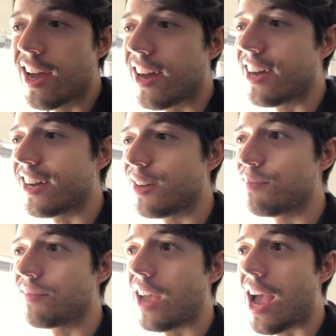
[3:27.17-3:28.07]

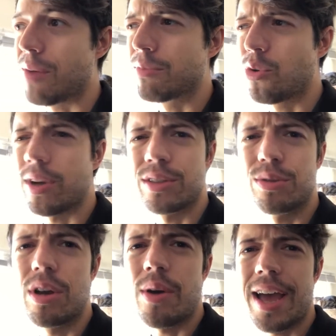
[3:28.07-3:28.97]
I'm going
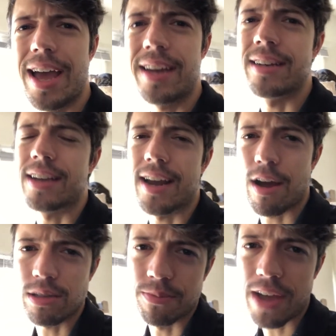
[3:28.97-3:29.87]
to go ahead and cut
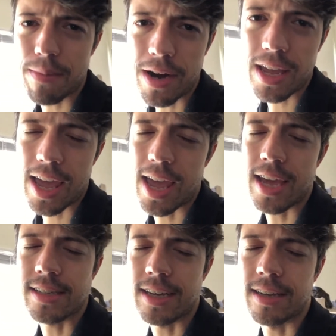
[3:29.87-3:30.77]
out some fabric,
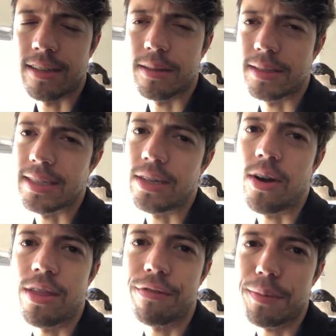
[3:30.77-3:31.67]
and I'll see you
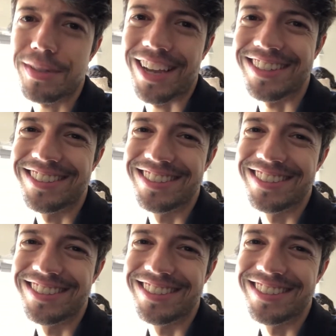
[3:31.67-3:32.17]
on the flip side.